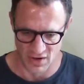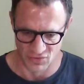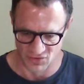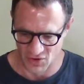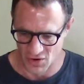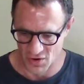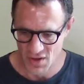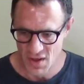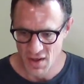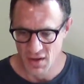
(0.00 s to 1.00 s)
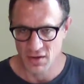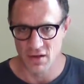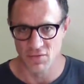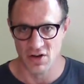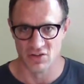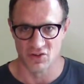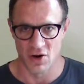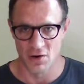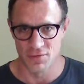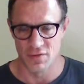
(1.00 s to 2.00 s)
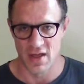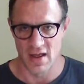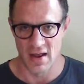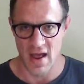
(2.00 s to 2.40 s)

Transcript: And so, given it's Earth Day,